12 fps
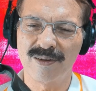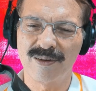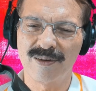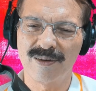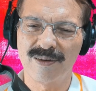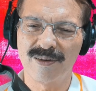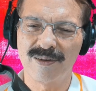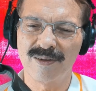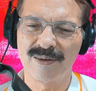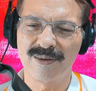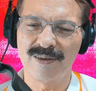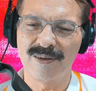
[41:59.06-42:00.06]

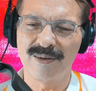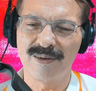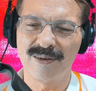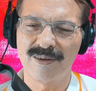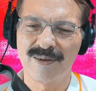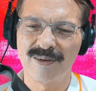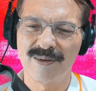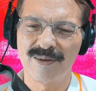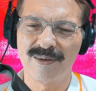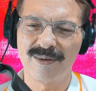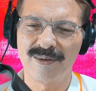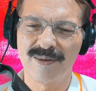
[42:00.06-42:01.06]

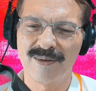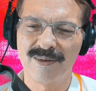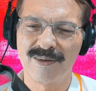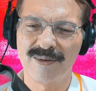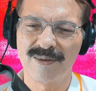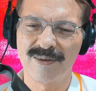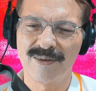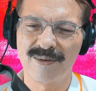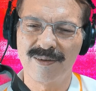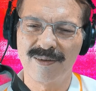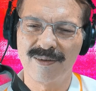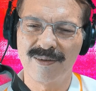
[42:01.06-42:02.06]

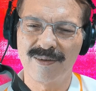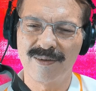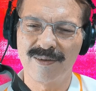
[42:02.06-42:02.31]
No one is speaking in this clip.